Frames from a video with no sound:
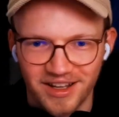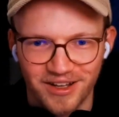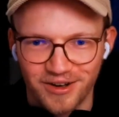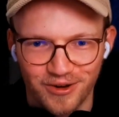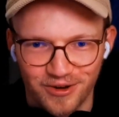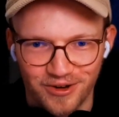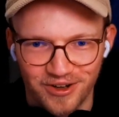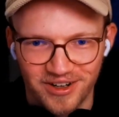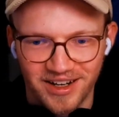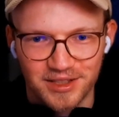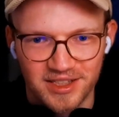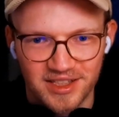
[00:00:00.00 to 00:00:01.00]
or
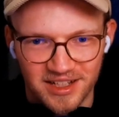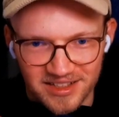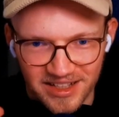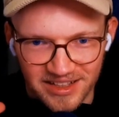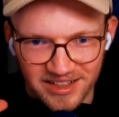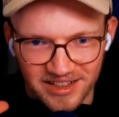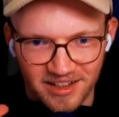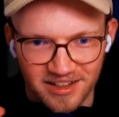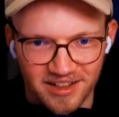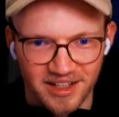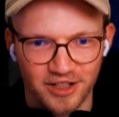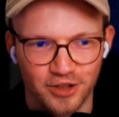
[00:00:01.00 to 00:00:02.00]
there's like a
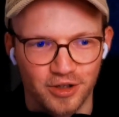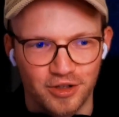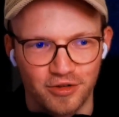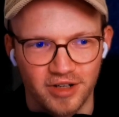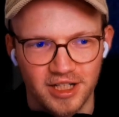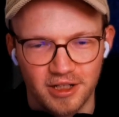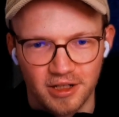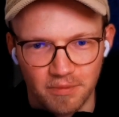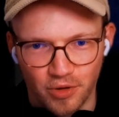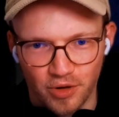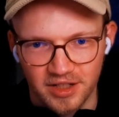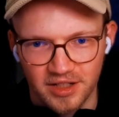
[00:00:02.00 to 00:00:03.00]
concrete
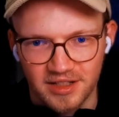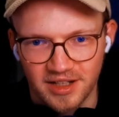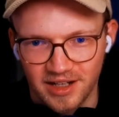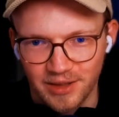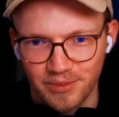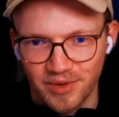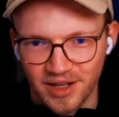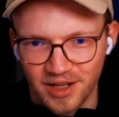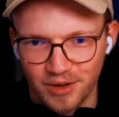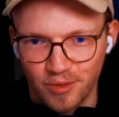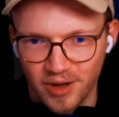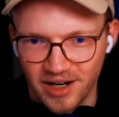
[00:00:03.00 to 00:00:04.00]
point in time
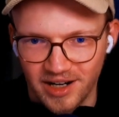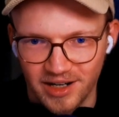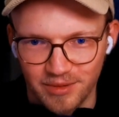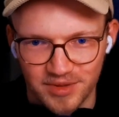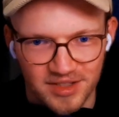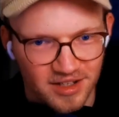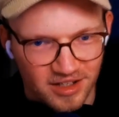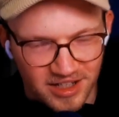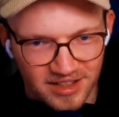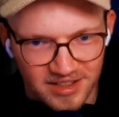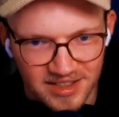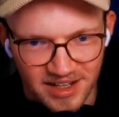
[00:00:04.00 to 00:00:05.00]
where I'm starting
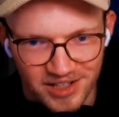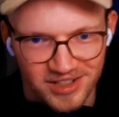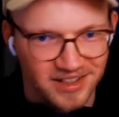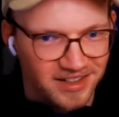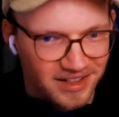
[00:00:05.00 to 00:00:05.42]
a session,